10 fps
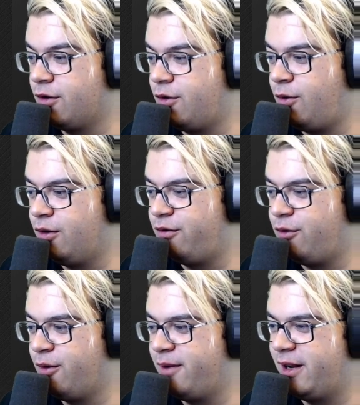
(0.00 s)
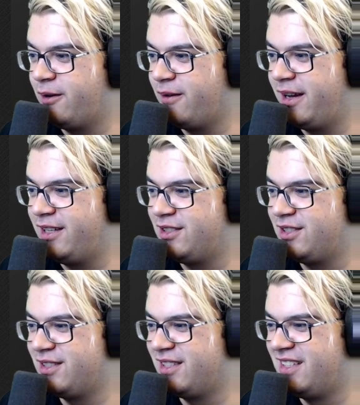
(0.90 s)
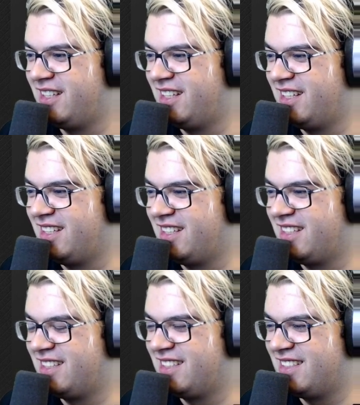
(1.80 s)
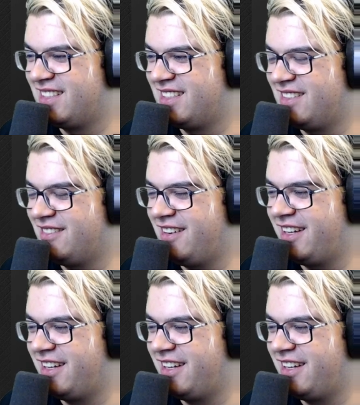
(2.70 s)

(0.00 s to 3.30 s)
cold 4-betting range? Right.